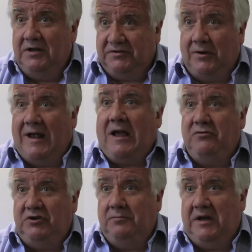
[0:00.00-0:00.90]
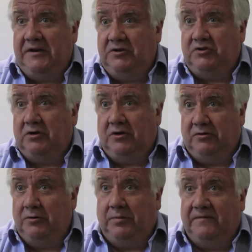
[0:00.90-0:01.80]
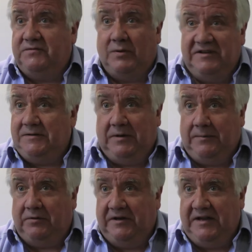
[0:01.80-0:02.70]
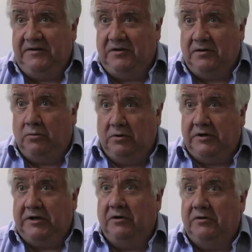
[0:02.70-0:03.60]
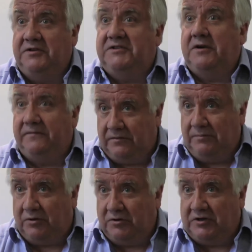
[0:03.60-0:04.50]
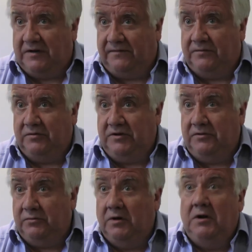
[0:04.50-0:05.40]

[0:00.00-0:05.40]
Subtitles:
So how do you manage a group of 20 people in India working on a discovery project for you